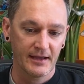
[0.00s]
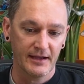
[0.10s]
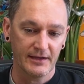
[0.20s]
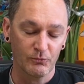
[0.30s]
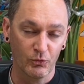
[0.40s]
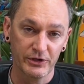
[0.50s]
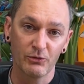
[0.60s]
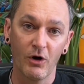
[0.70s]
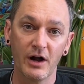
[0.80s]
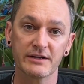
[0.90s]
What you
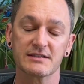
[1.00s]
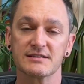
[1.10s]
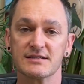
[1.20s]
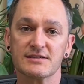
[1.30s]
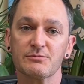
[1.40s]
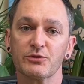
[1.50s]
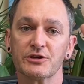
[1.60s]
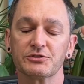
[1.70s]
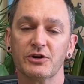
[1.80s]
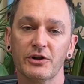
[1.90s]
want is consistent
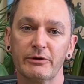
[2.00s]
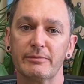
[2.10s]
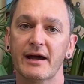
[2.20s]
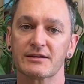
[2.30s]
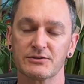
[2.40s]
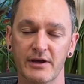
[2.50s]
pressure all the way back.